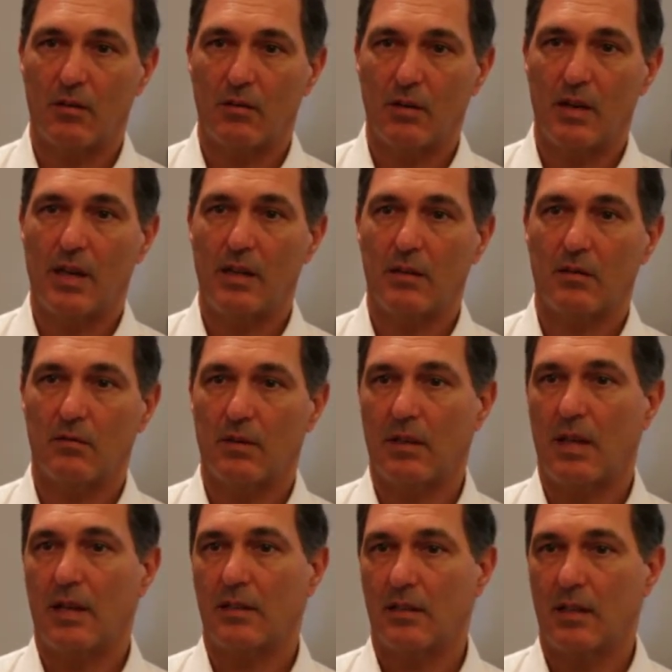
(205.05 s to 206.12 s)
create the
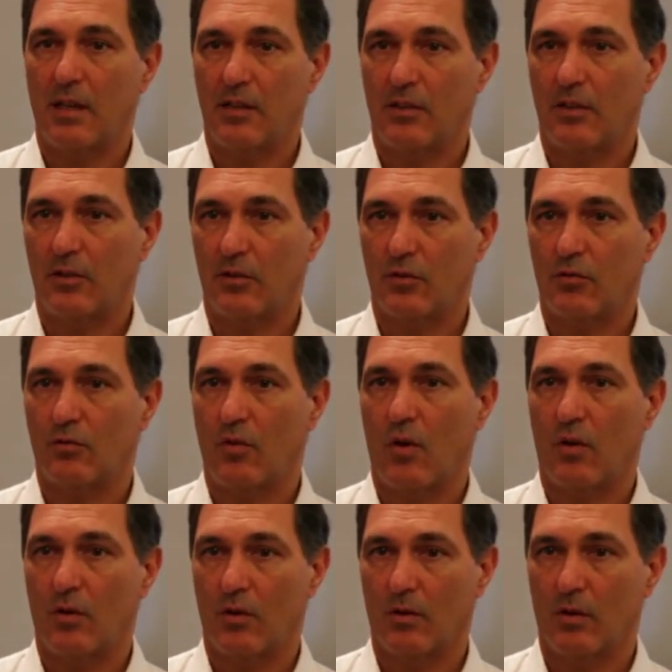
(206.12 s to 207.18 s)
relaxation
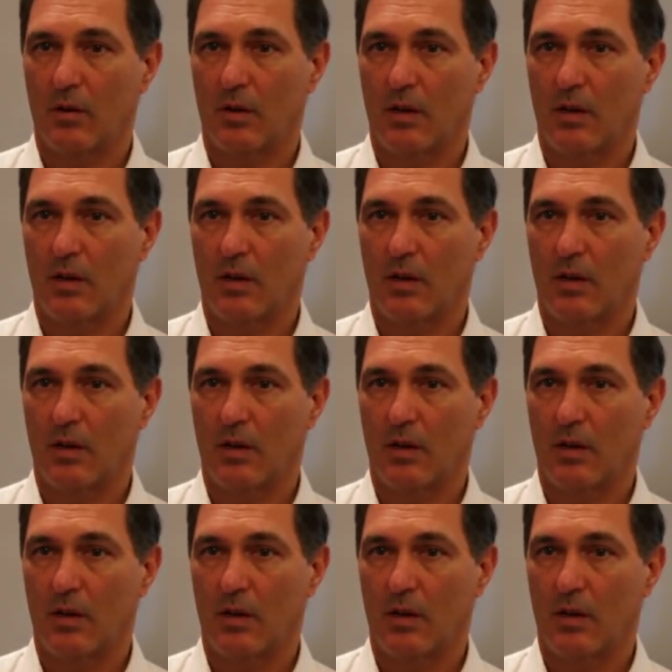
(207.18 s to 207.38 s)
stronger.